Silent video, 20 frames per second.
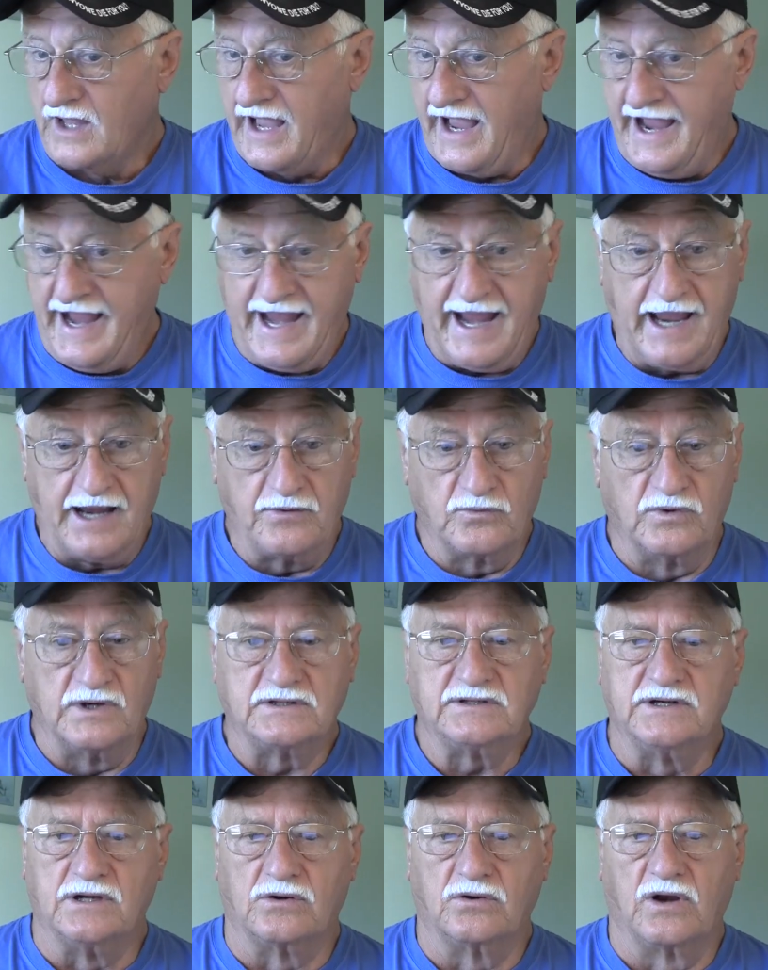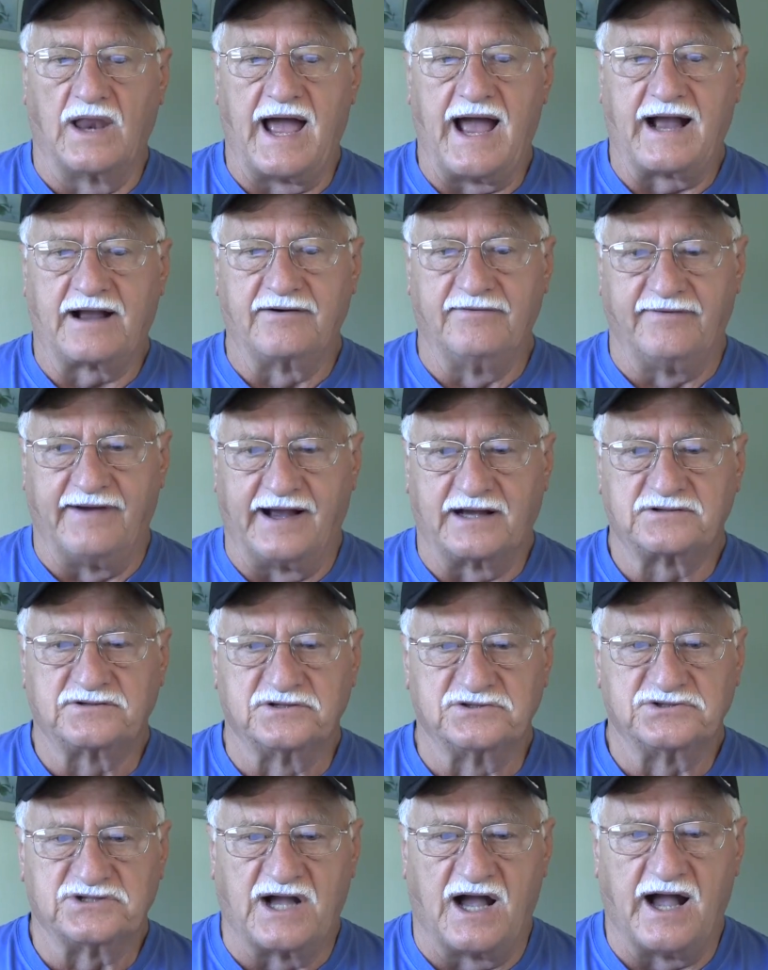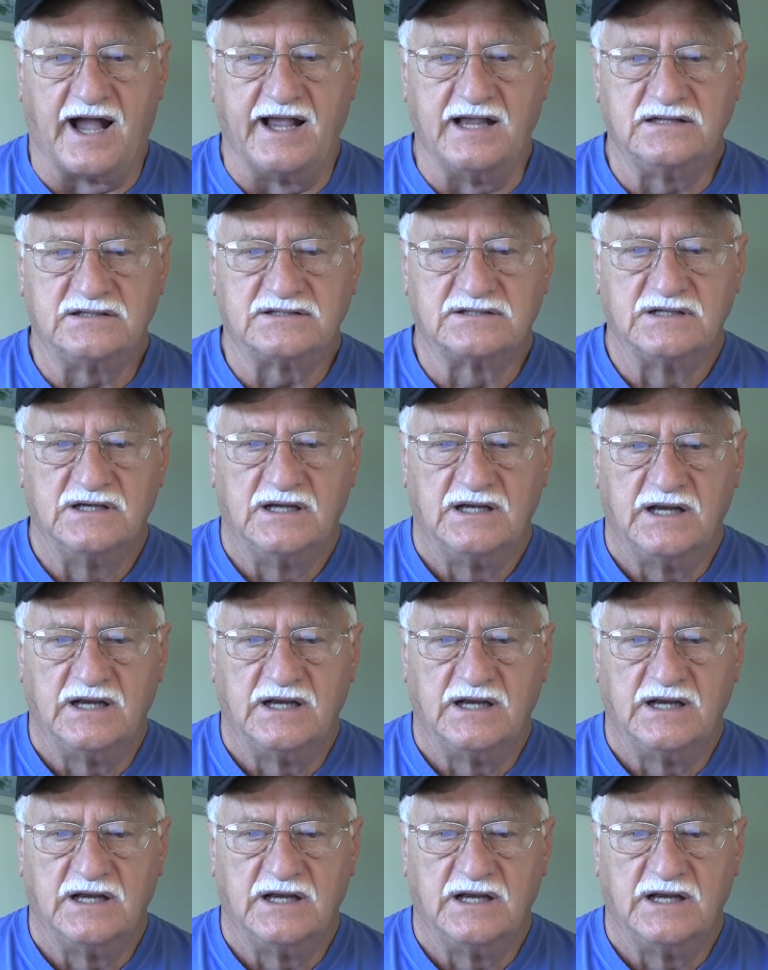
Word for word: and with no lack of exercise,